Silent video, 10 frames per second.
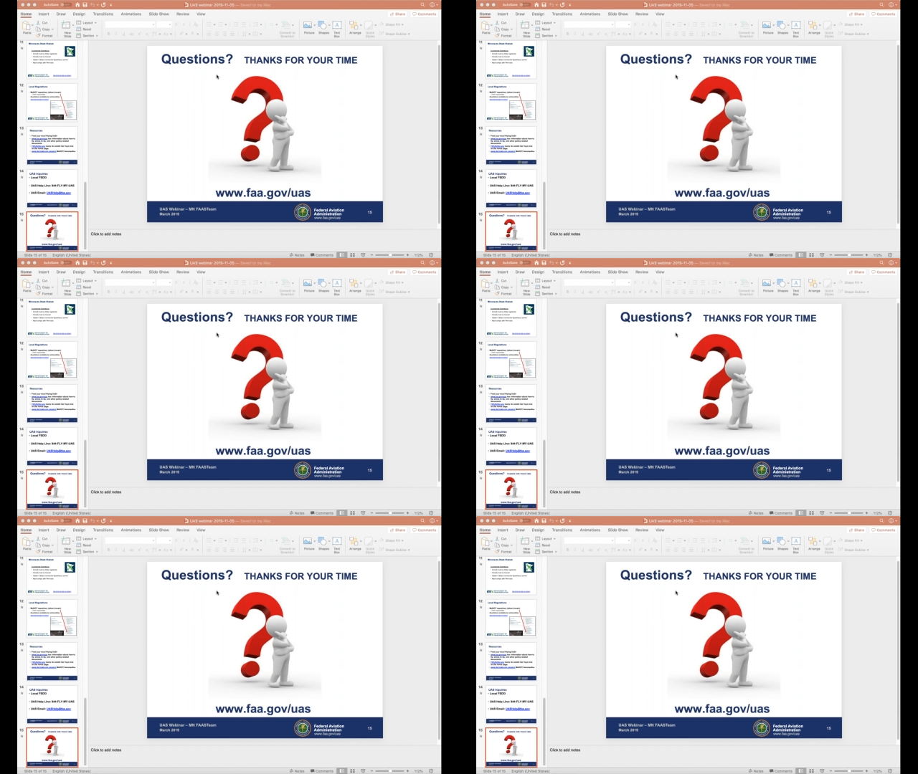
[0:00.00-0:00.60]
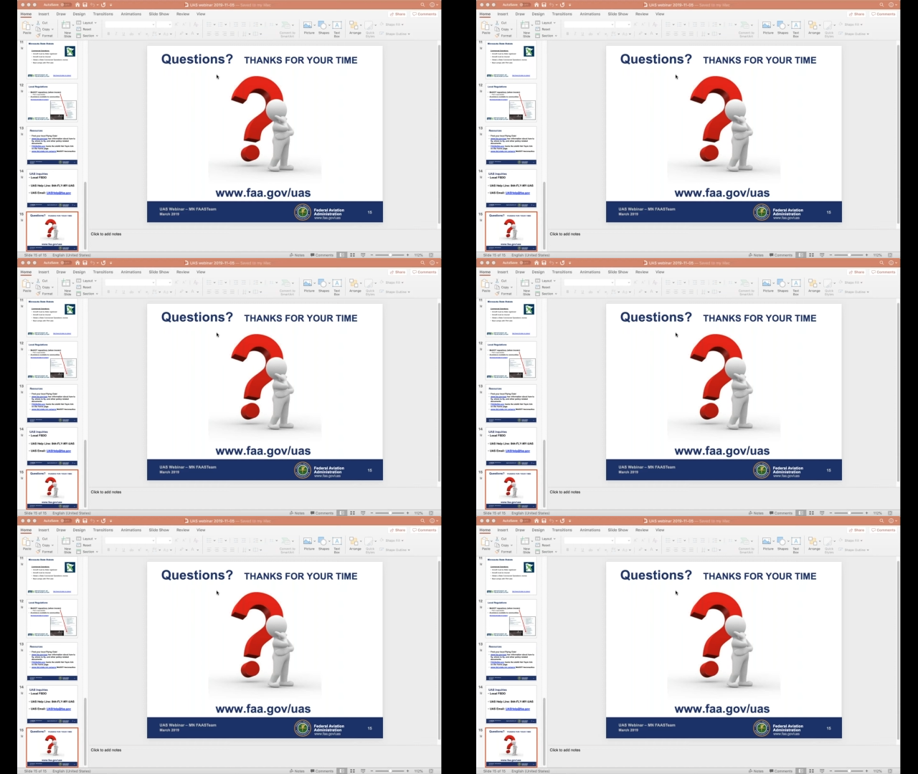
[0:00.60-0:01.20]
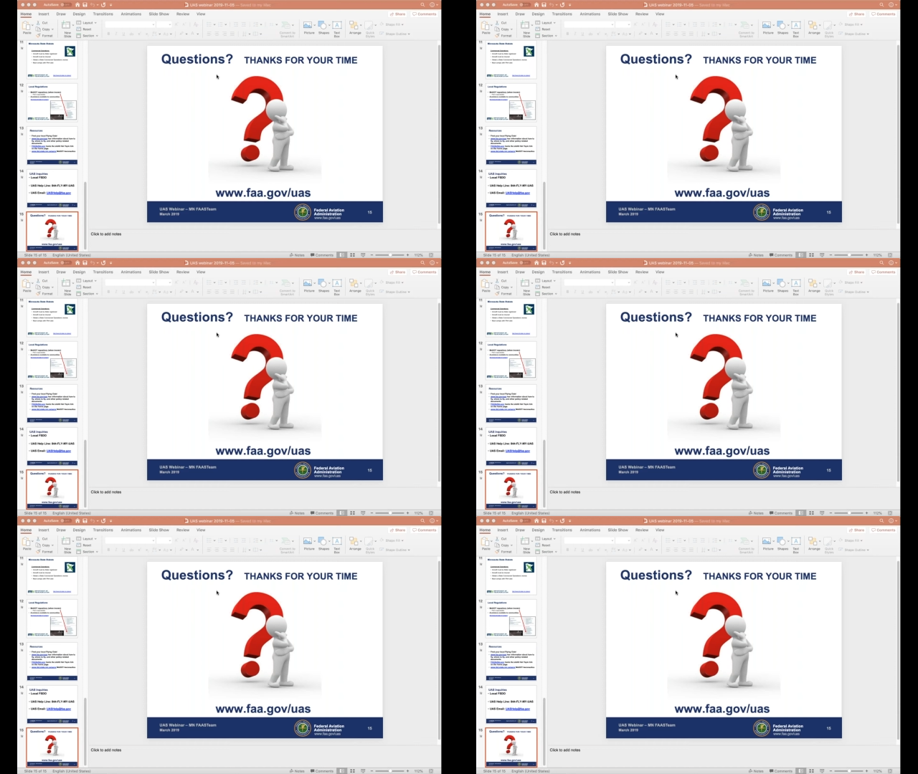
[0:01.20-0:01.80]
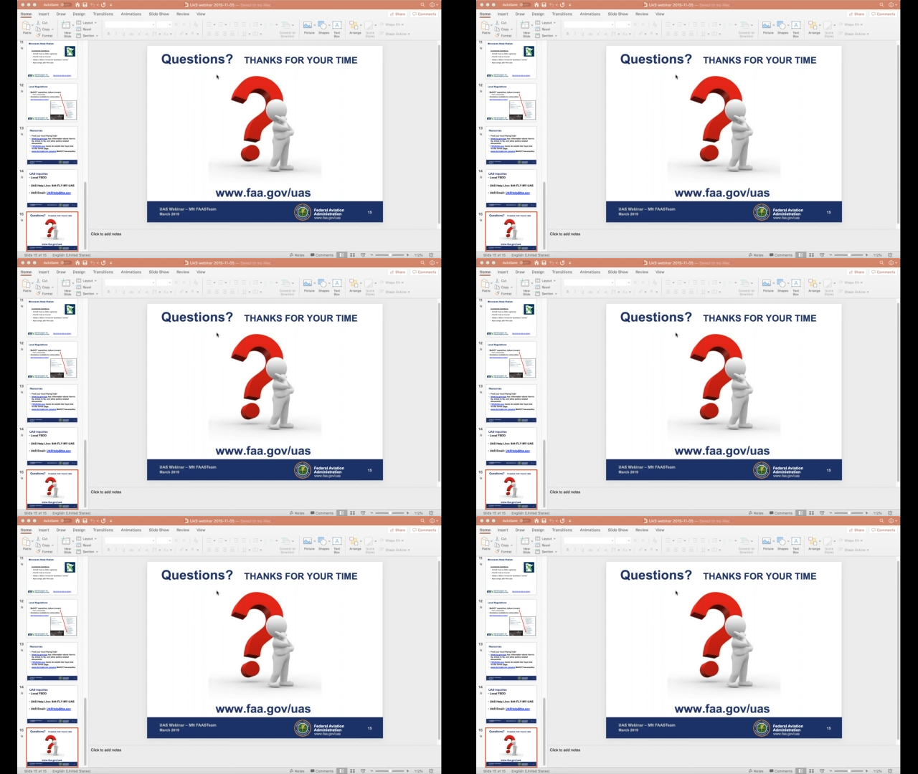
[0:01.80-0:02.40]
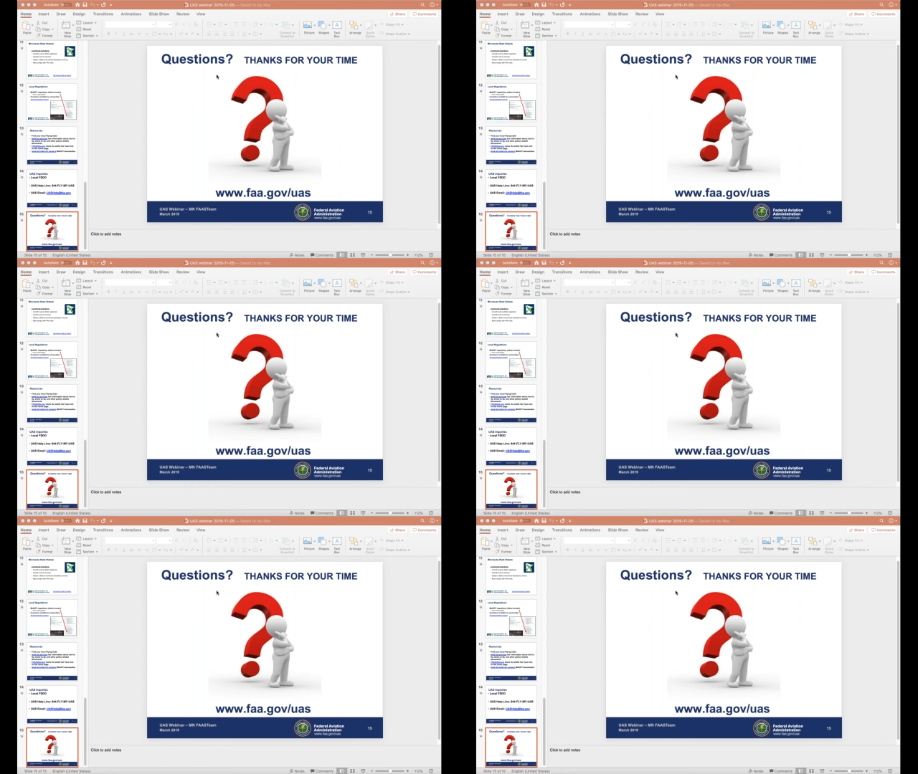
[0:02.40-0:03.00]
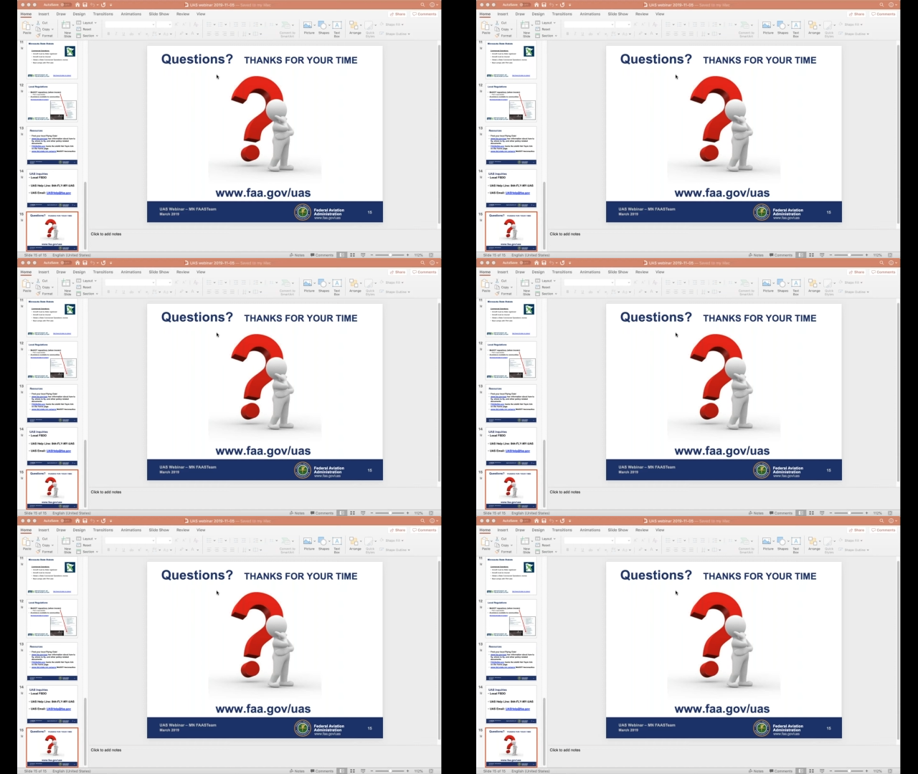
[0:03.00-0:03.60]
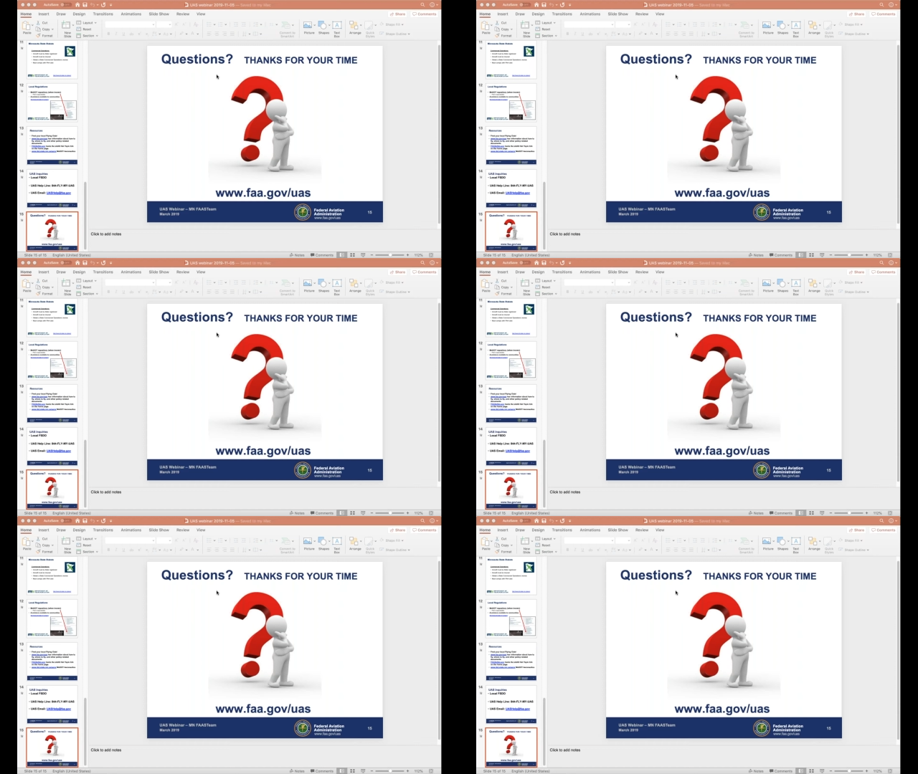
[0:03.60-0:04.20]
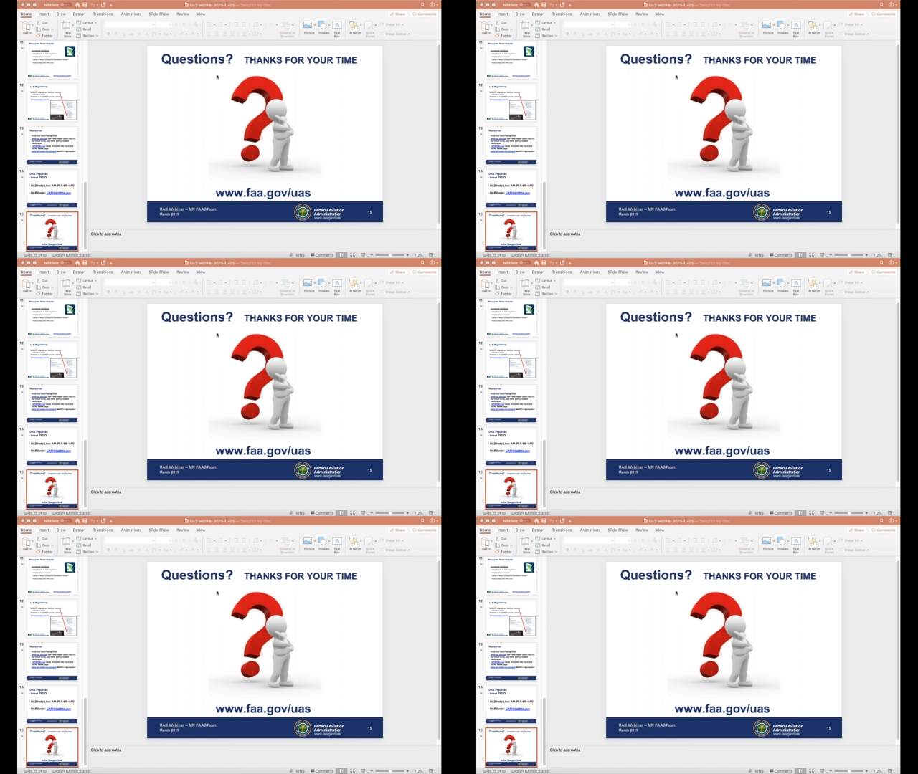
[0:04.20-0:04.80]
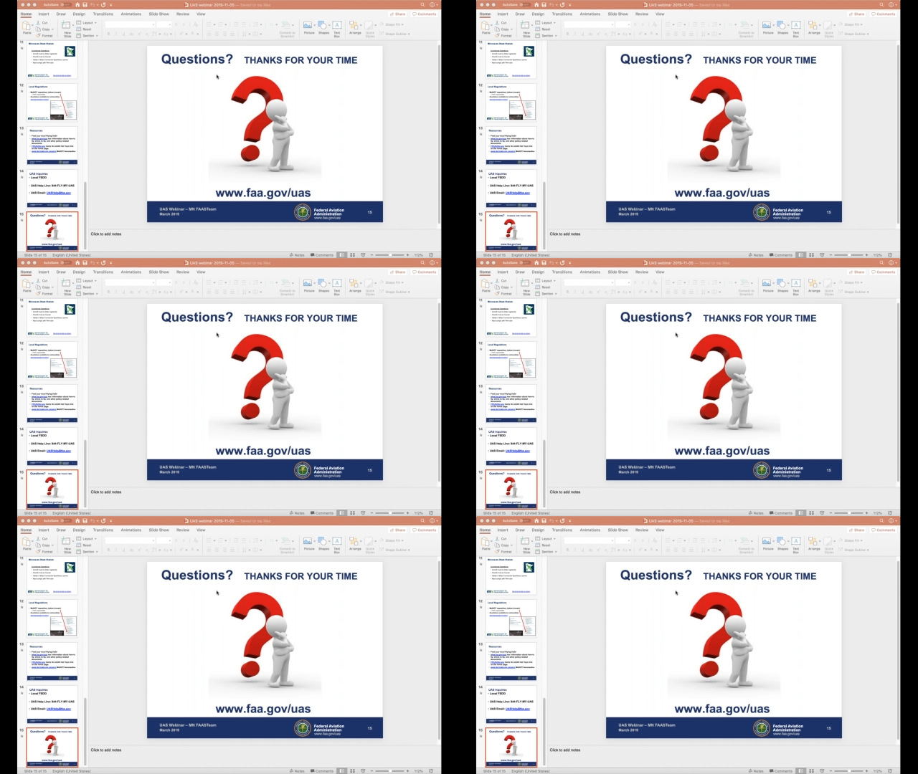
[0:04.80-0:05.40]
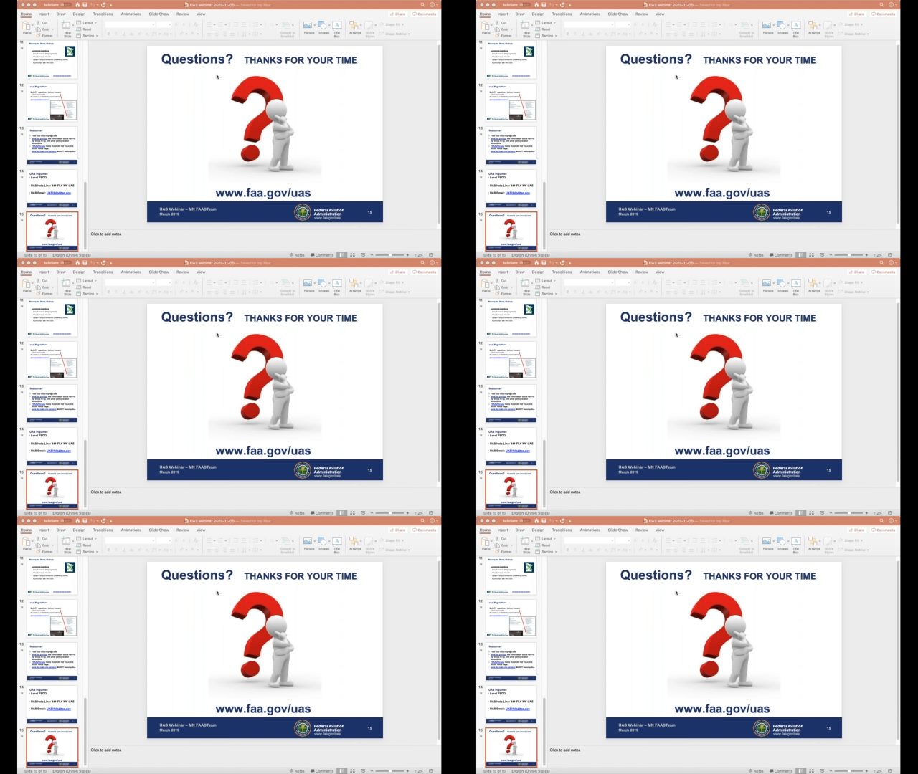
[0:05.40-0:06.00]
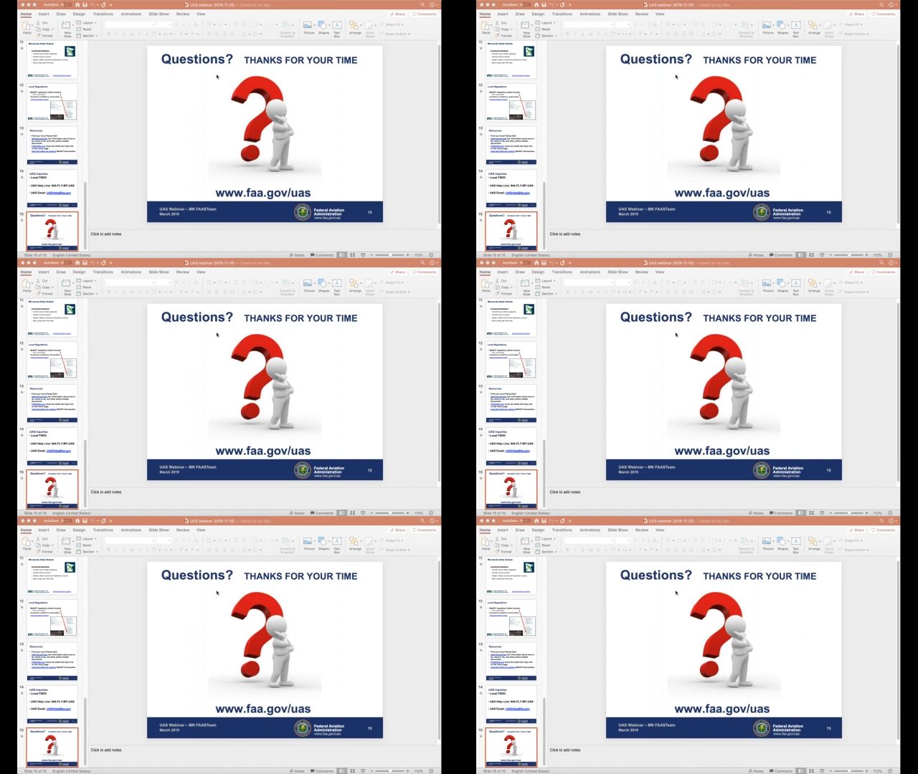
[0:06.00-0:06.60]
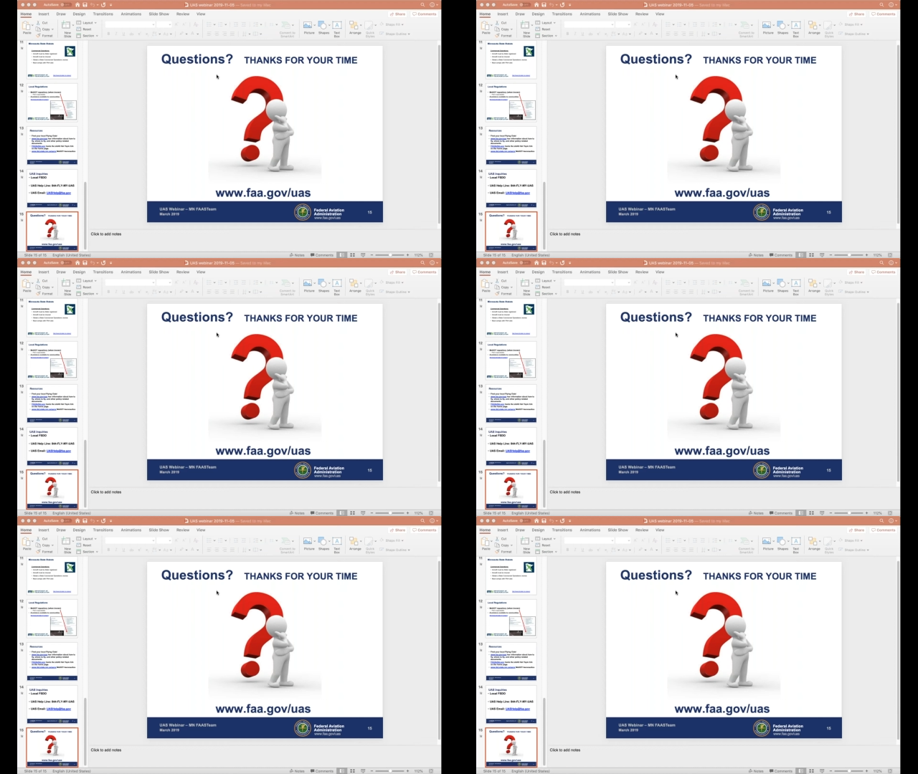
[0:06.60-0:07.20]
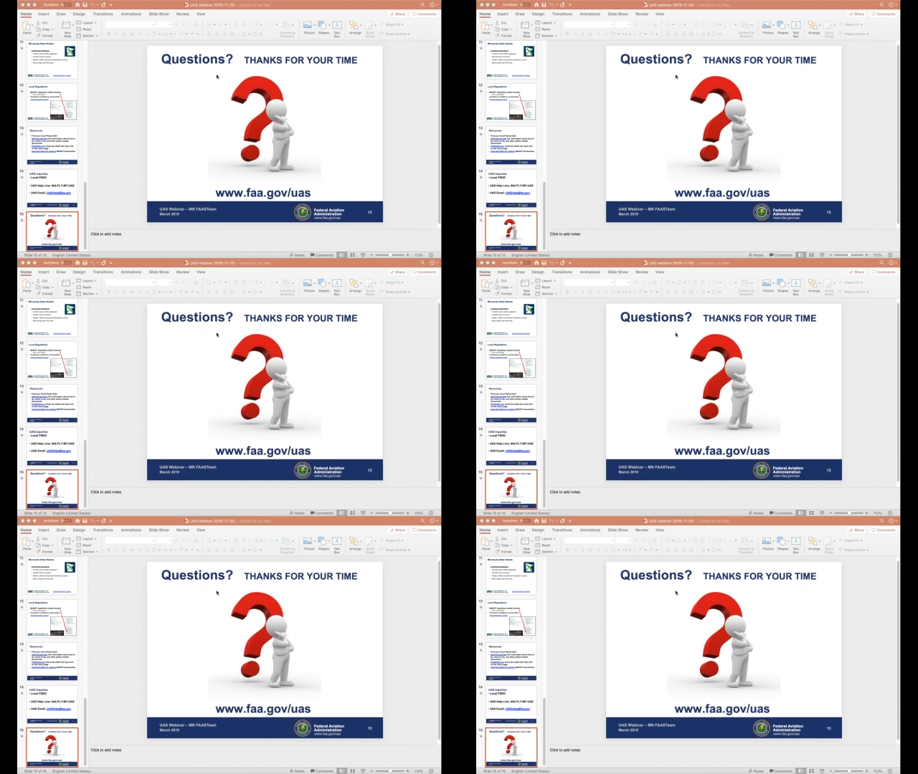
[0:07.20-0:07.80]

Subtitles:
No face is visible, so there are no lips to read.